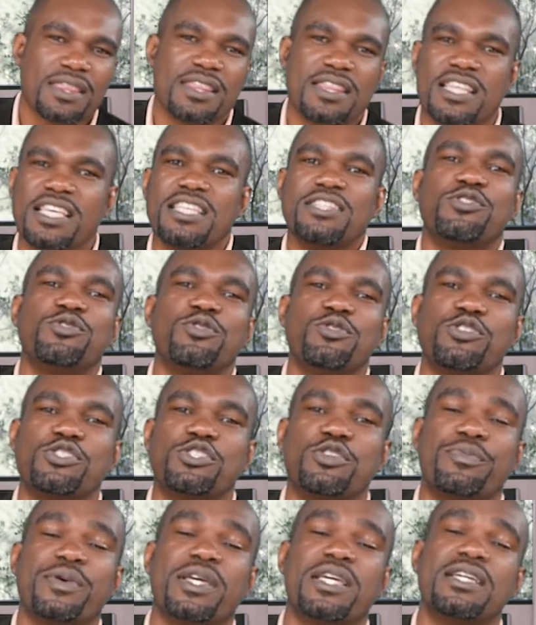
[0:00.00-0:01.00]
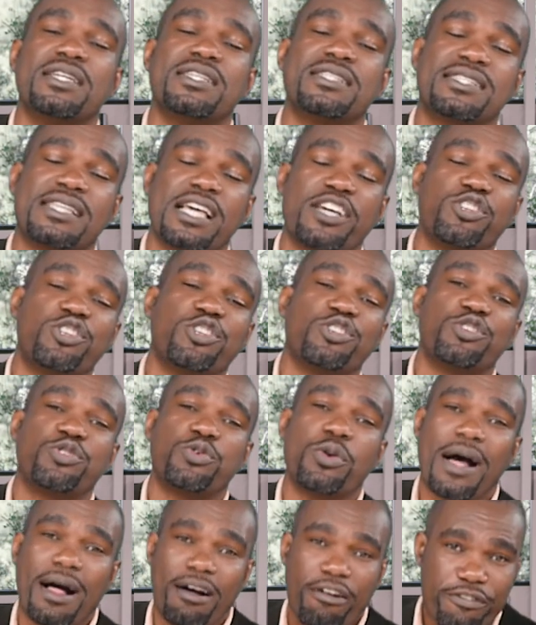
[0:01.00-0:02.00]
This used to be Section
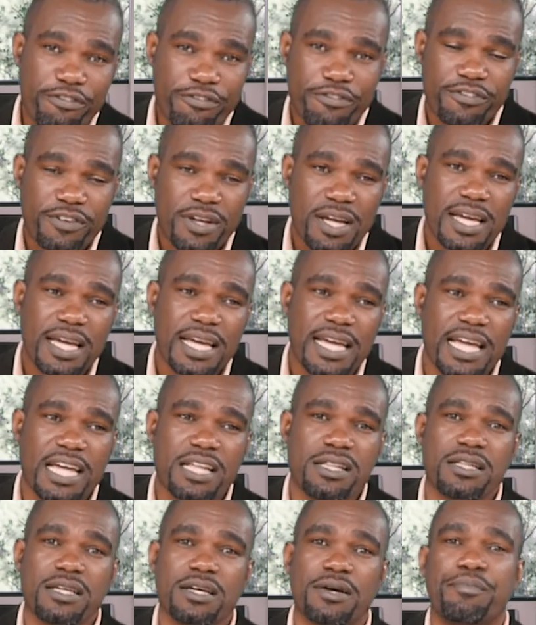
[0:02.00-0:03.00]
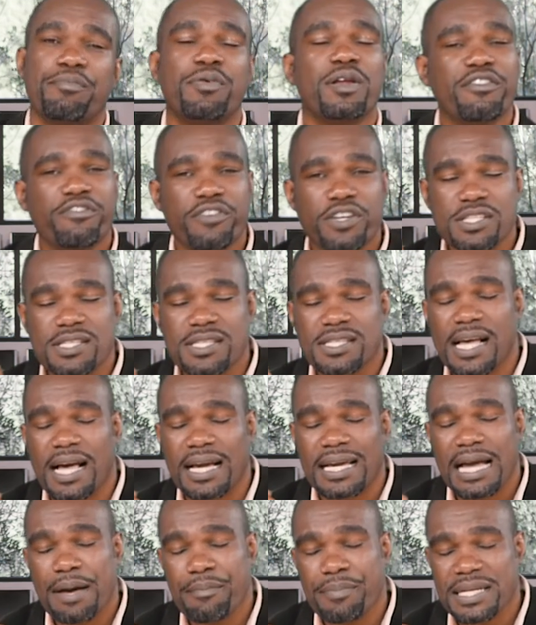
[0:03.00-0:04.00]
12 in the previous
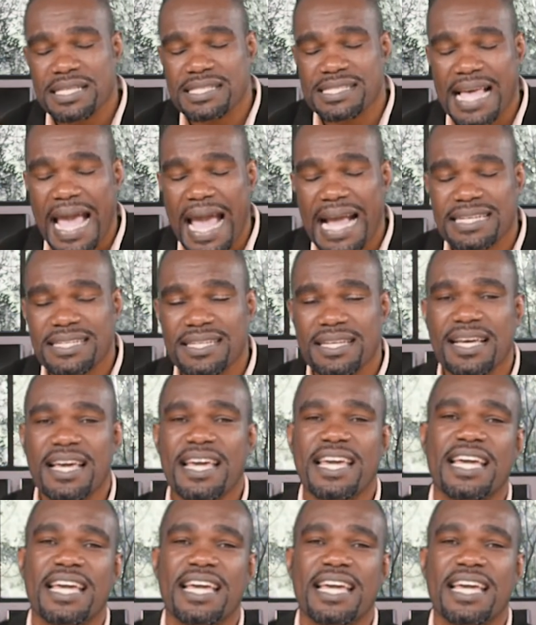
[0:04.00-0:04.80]
uh, Companies Act.